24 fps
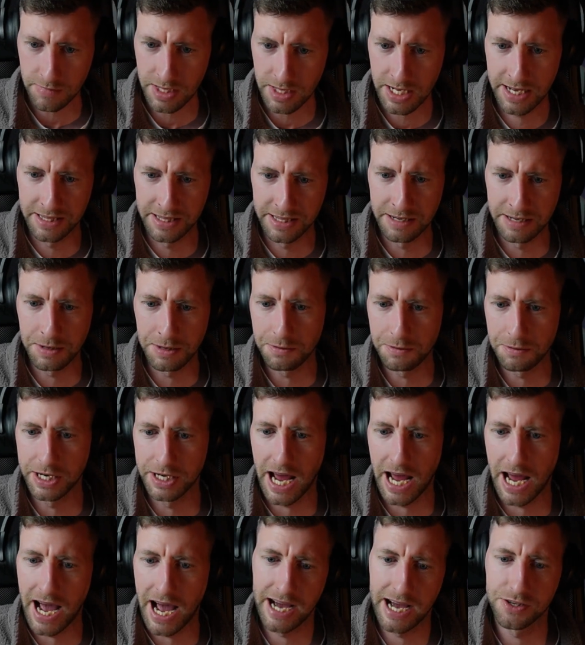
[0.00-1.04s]
And then we would
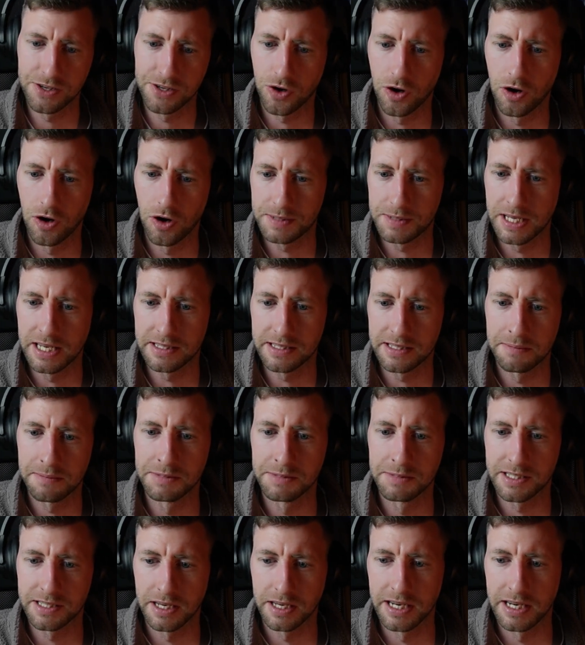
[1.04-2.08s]
add or update them
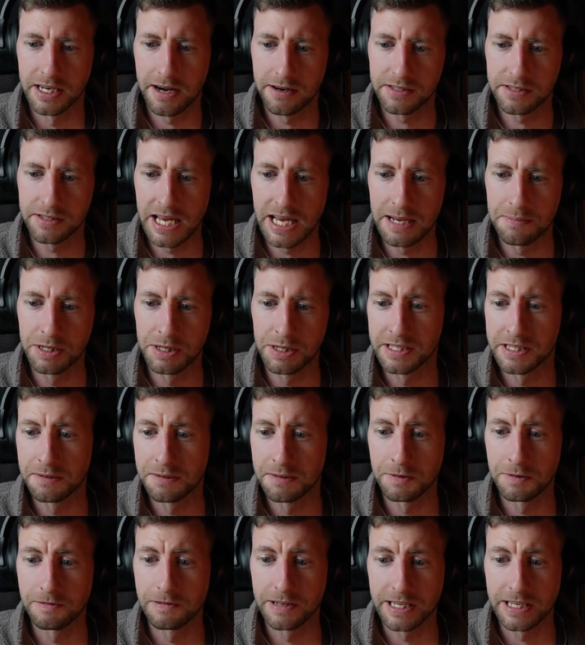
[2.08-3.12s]
inside Airtable, and then
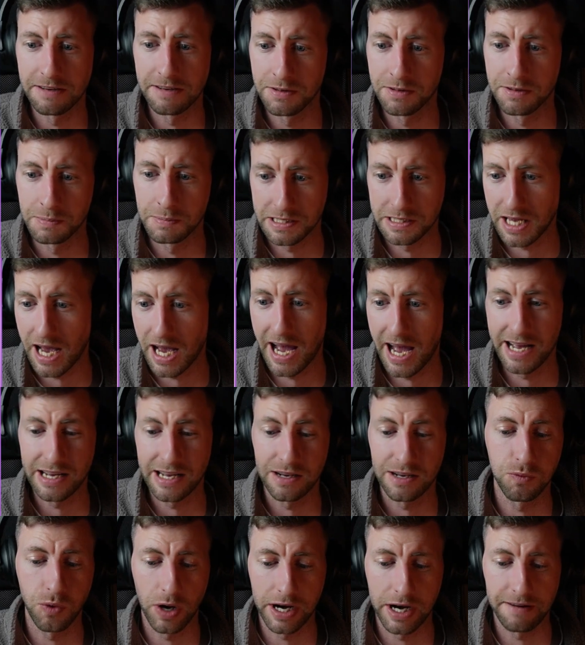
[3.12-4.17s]
we would give them the tag
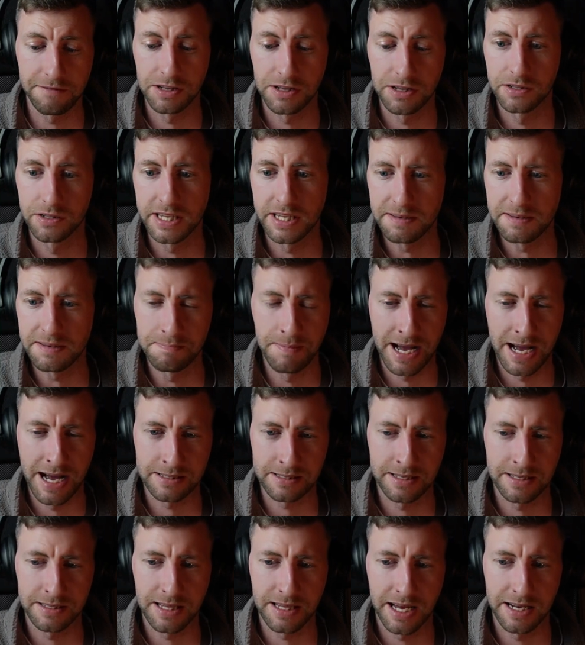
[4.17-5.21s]
of whatever the lead
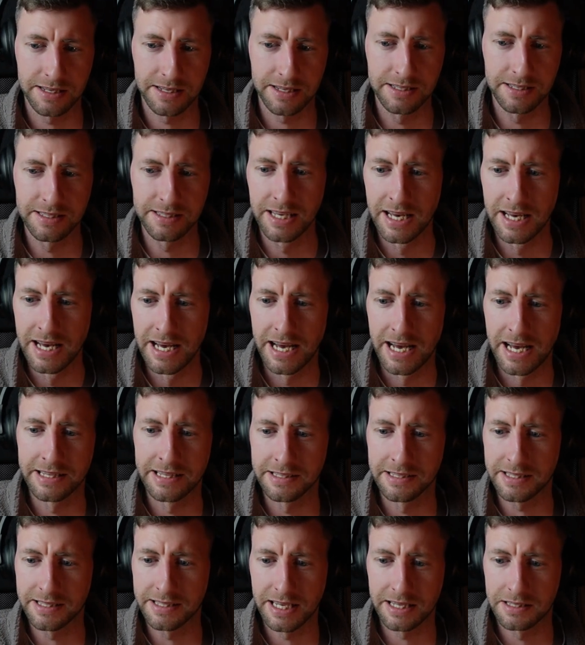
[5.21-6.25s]
magnet that is, and then
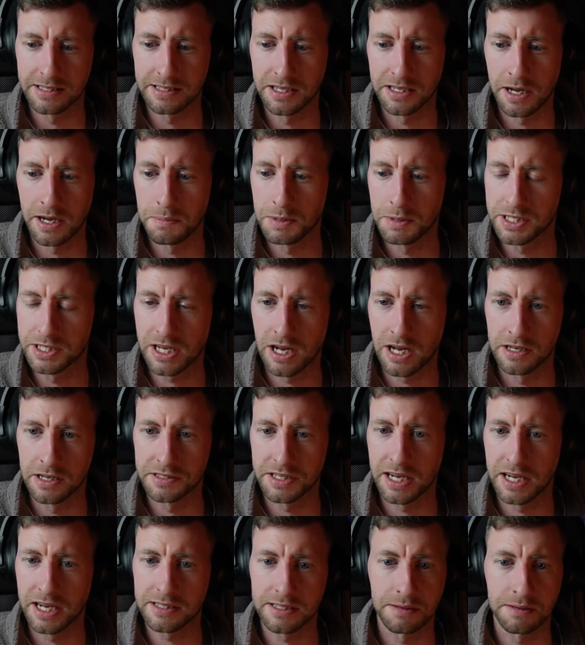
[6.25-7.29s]
set the timer to
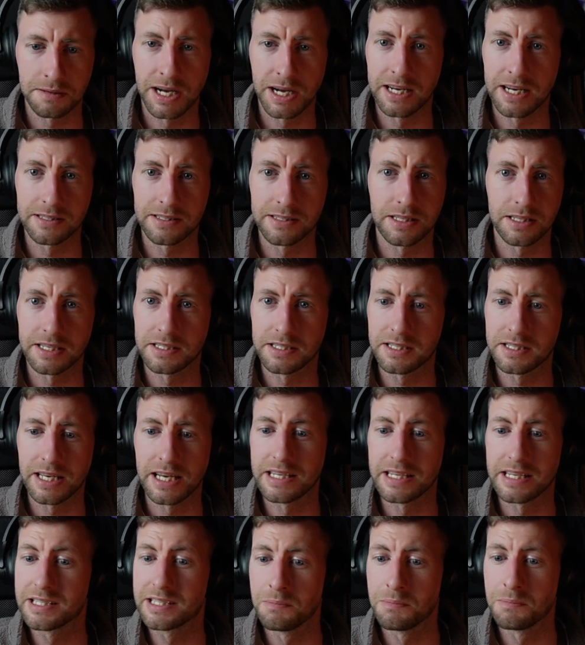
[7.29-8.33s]
contact them as, let's say,
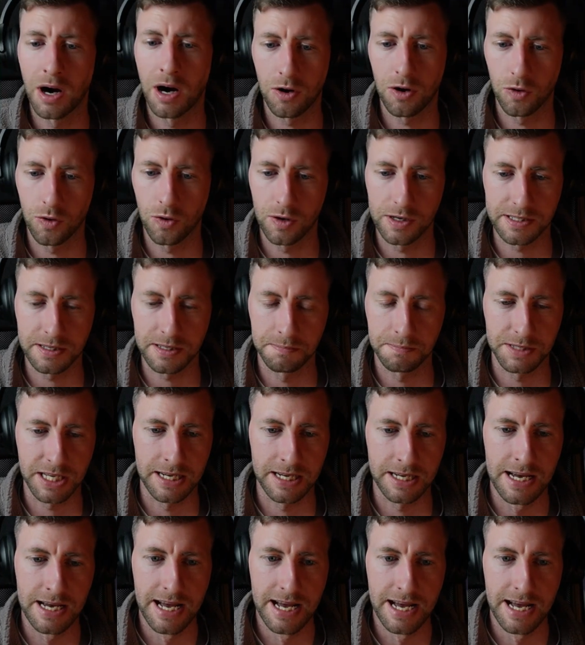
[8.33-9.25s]
tomorrow or something.